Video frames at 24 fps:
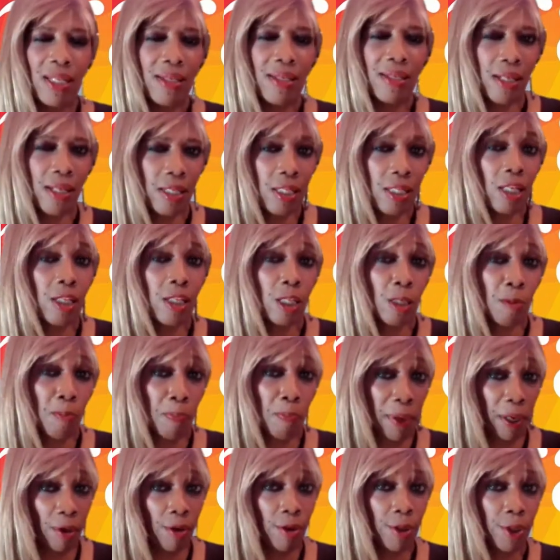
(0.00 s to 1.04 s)
is this a
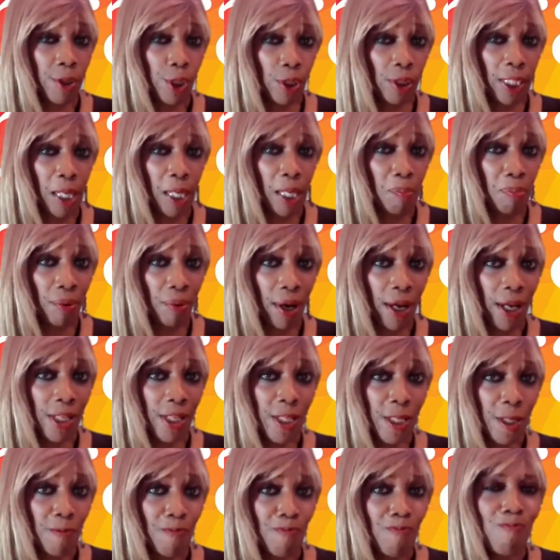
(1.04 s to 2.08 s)
spiritual
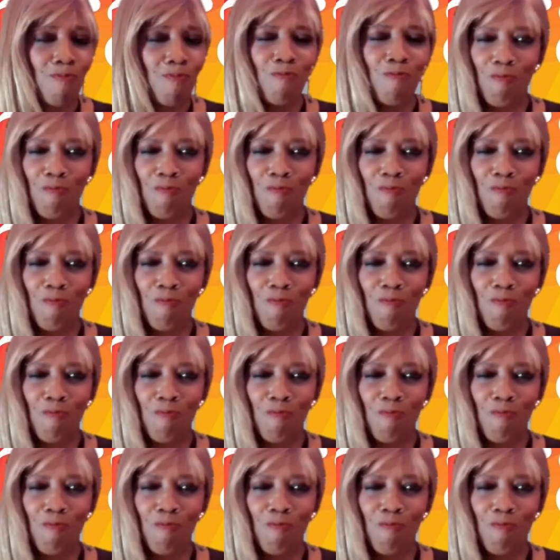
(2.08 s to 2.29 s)
embrace?